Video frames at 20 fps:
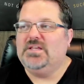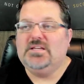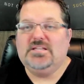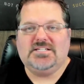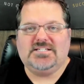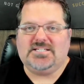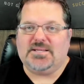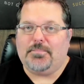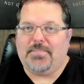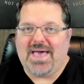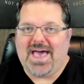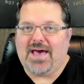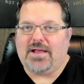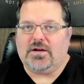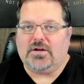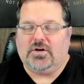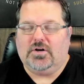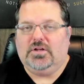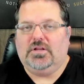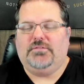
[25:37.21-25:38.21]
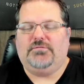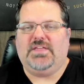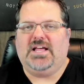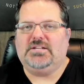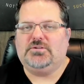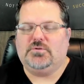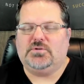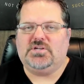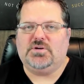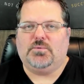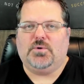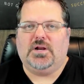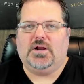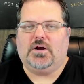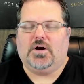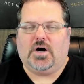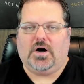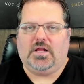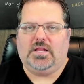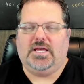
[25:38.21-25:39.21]
sabbatical, if that's what you want to
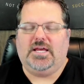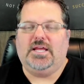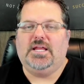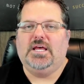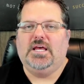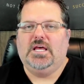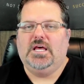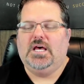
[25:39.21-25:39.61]
call it,